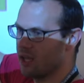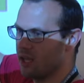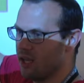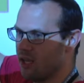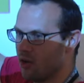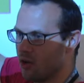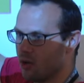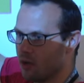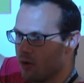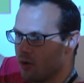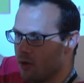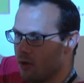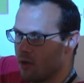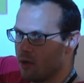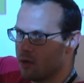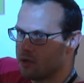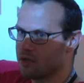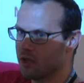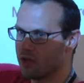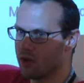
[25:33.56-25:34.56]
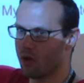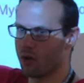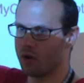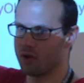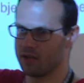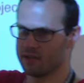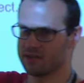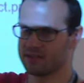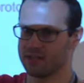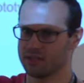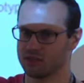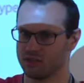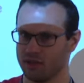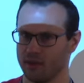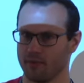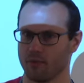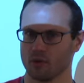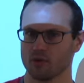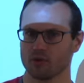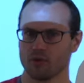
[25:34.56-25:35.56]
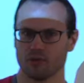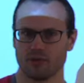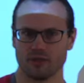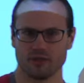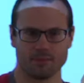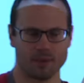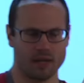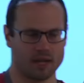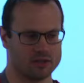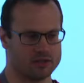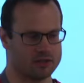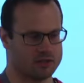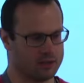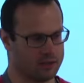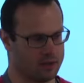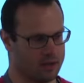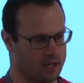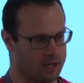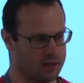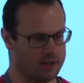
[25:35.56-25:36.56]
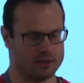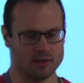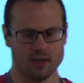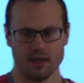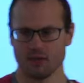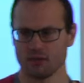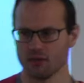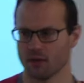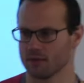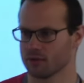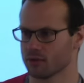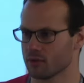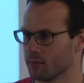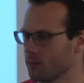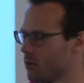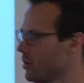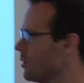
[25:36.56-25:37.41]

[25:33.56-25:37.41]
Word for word: here to guard essentially a virtual dispatch in, in JavaScript